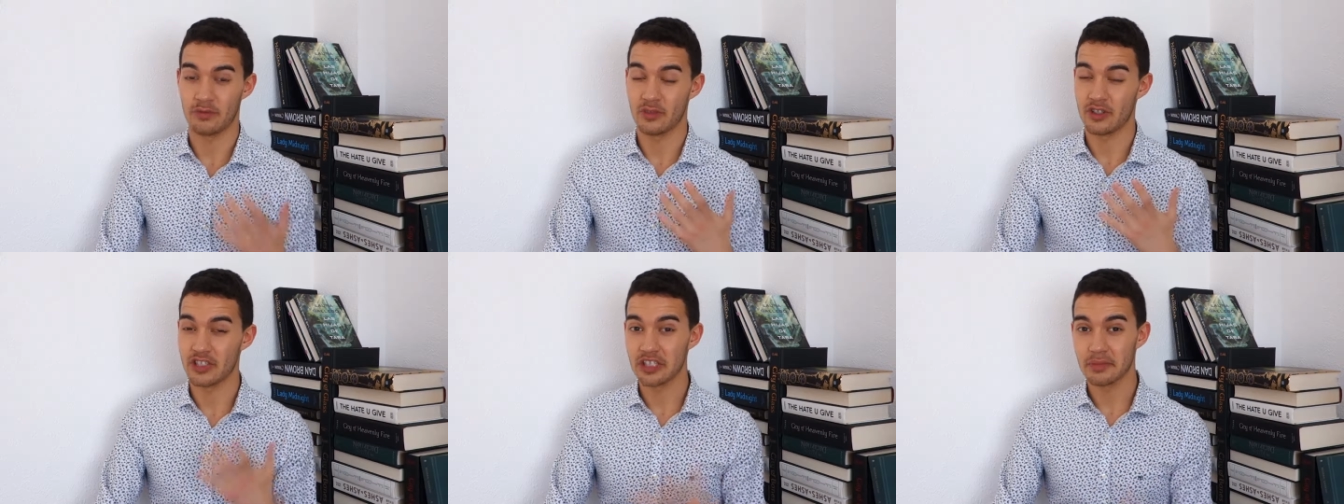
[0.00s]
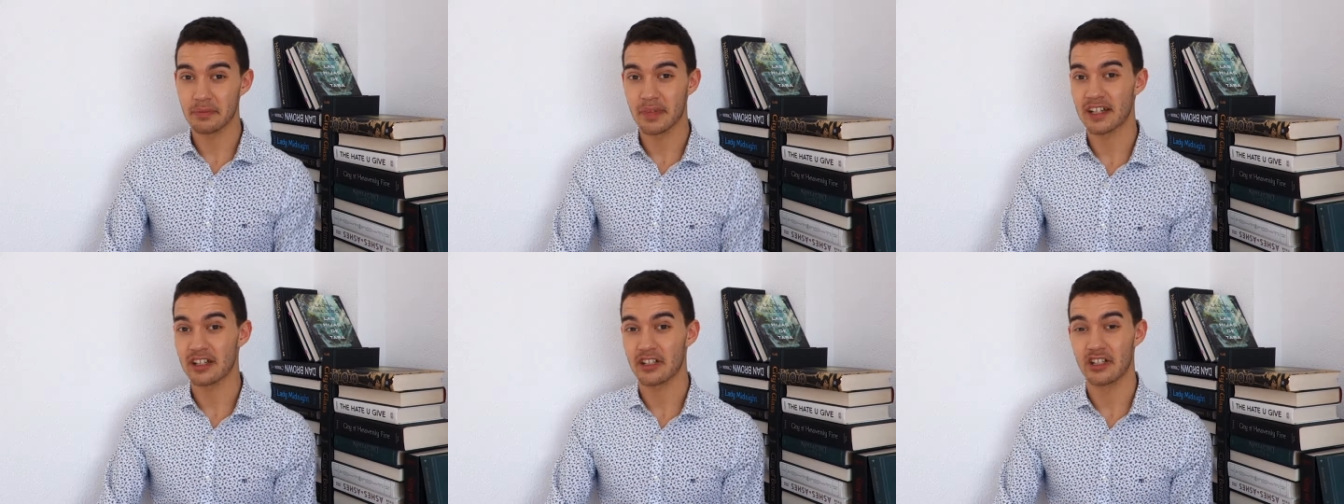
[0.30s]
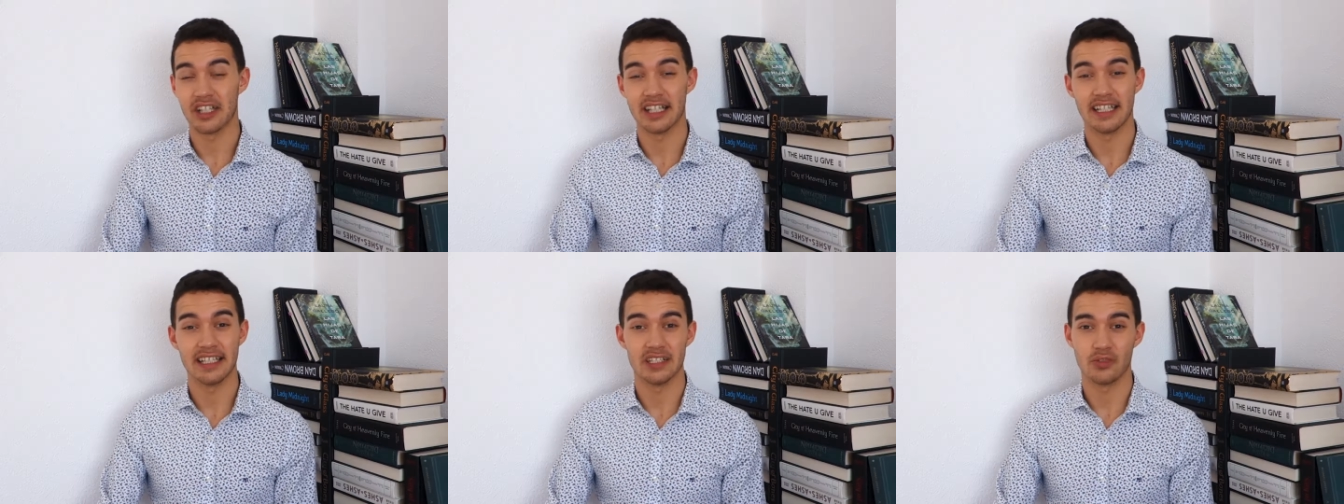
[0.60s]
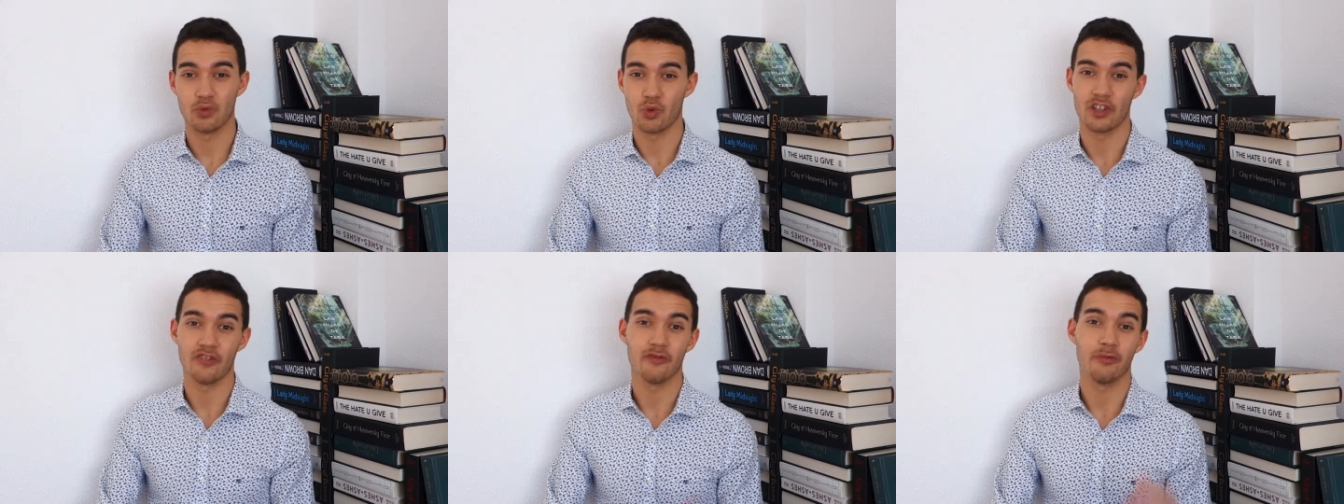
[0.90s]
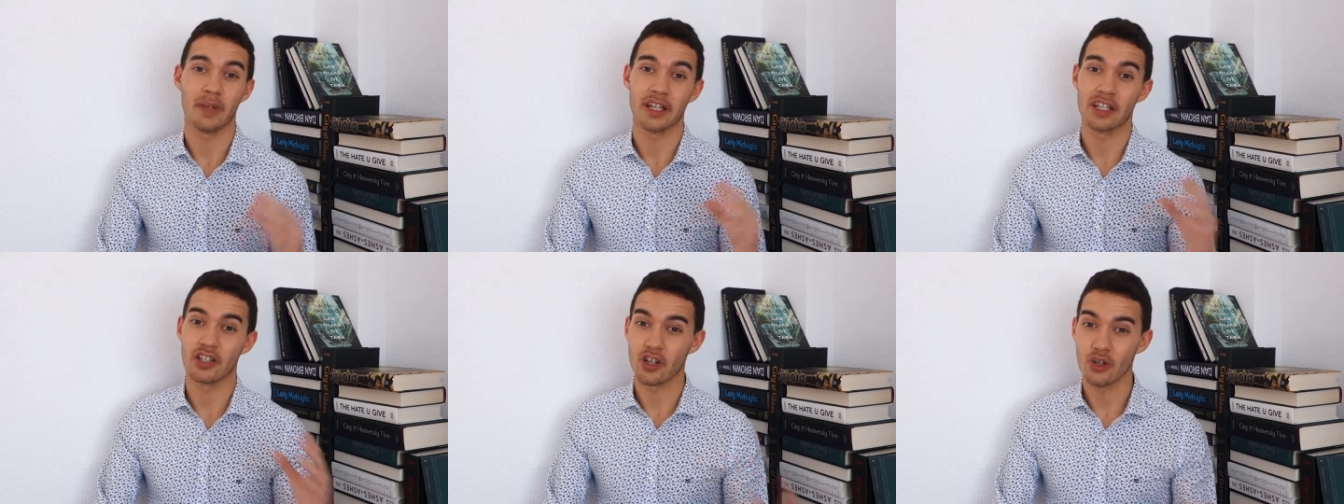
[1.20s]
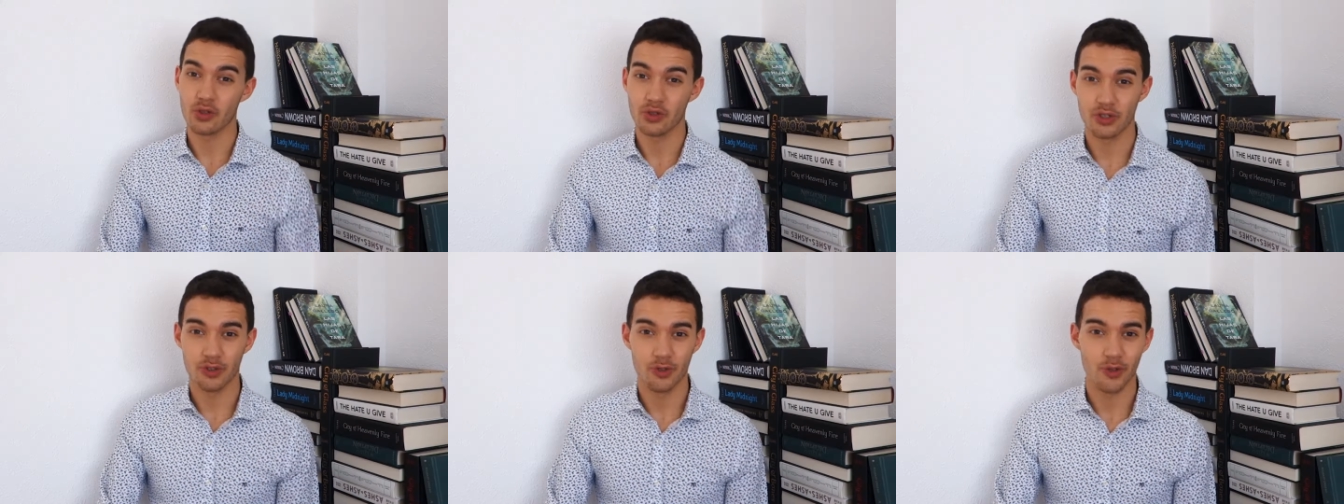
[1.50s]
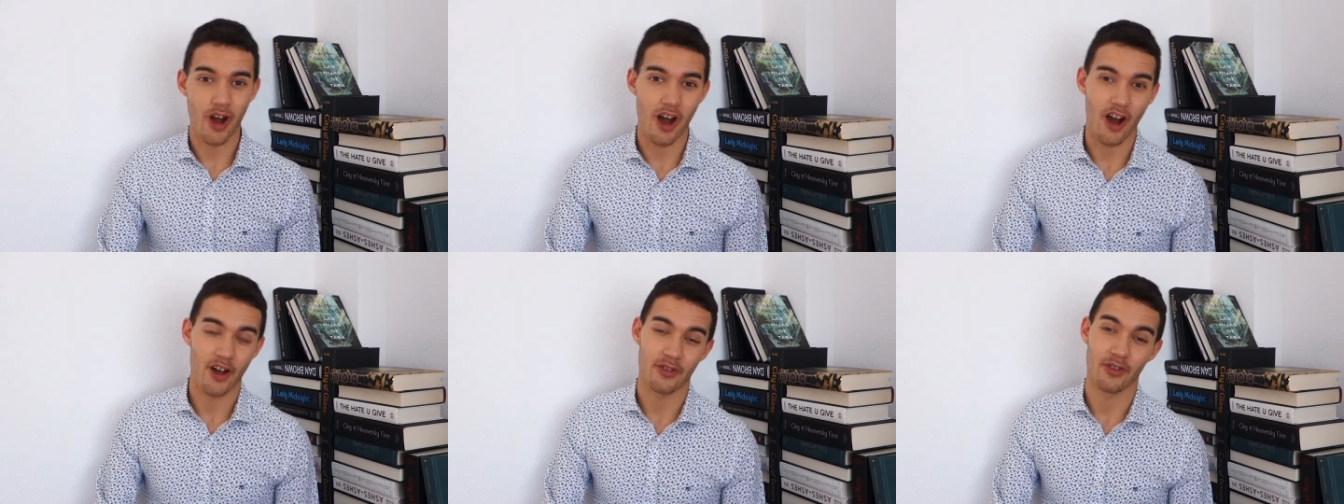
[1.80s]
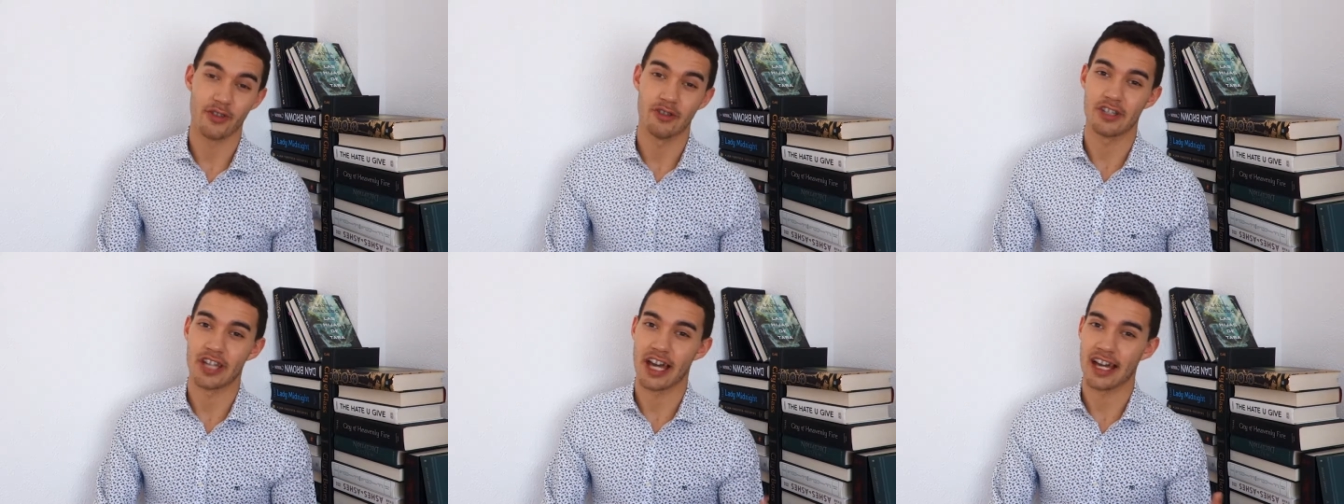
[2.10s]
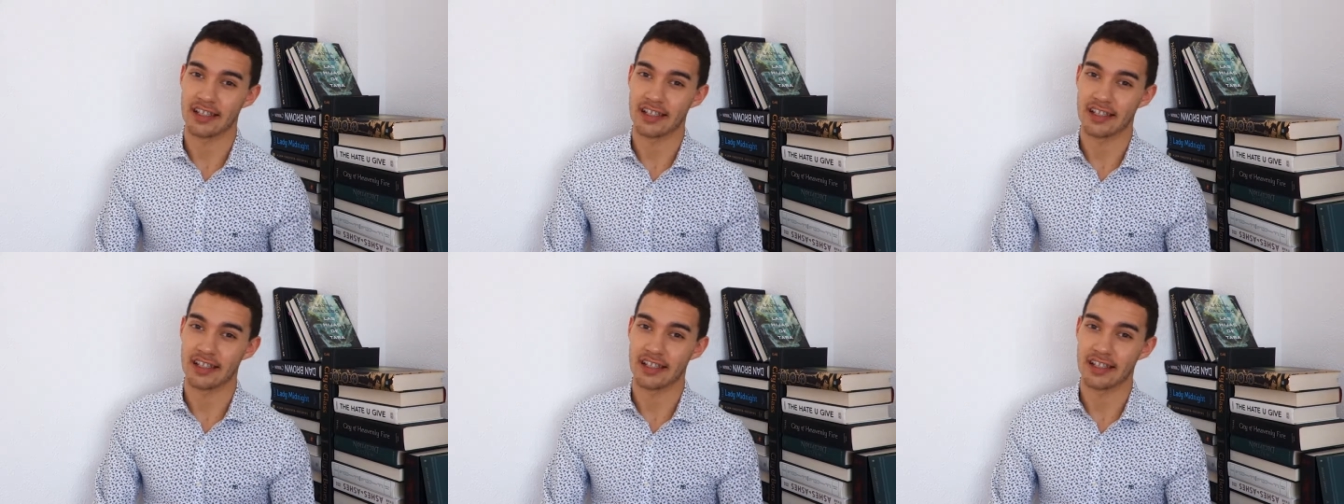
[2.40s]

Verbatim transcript: Marissa Meyer is one of my go-to authors.